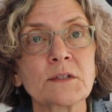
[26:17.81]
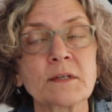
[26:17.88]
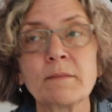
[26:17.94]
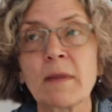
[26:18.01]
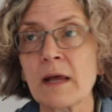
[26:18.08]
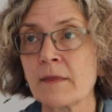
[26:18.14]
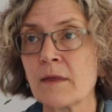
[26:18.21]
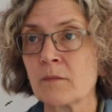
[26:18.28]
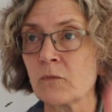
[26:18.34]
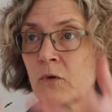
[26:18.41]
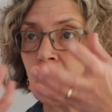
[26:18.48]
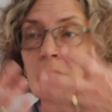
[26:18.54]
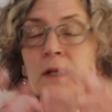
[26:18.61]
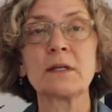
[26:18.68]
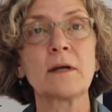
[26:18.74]
to make them
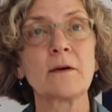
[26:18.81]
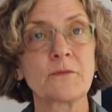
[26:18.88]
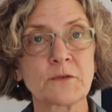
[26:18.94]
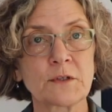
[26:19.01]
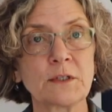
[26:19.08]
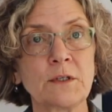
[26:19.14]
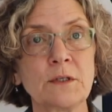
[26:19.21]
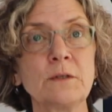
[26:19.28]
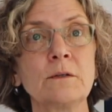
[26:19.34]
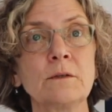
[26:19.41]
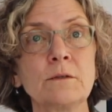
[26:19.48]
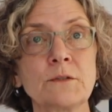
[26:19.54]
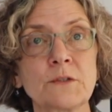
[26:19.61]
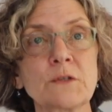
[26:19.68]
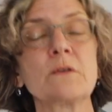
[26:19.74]
real enough to
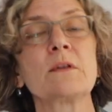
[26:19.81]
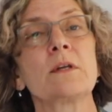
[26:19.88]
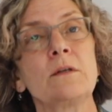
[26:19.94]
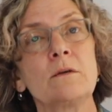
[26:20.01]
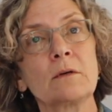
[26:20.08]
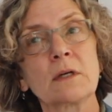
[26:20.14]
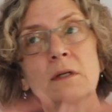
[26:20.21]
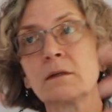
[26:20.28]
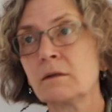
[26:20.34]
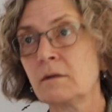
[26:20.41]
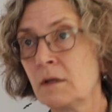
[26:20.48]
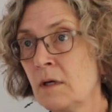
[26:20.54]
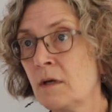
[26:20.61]
you so that you can